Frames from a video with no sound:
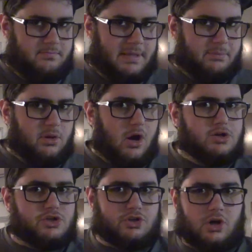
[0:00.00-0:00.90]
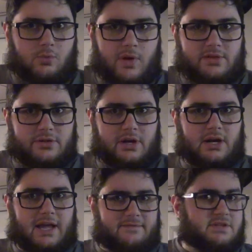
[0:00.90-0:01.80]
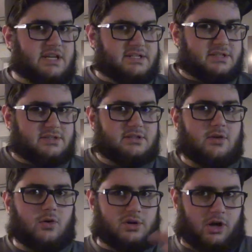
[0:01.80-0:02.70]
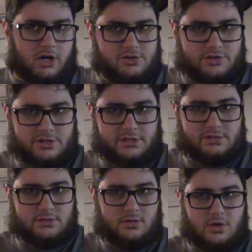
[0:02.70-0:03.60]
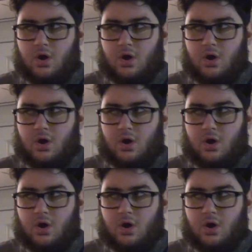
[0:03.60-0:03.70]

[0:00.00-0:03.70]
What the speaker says: People are unsure whether they're going to have discs or cartridges.